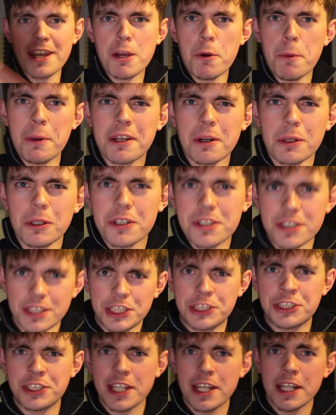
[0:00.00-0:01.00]
here we go, look at the
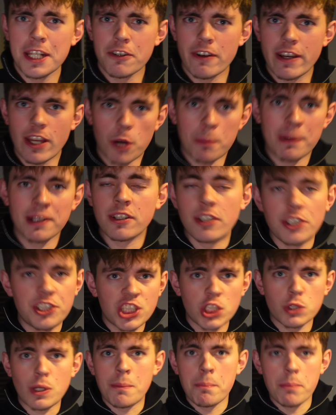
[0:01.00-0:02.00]
scenery. Oh my god, it's
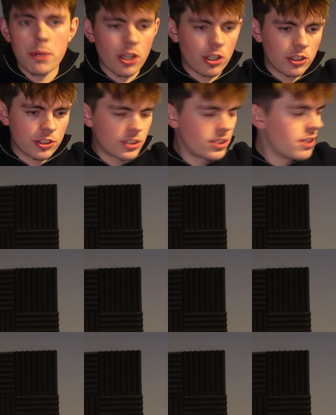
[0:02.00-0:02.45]
so ambient.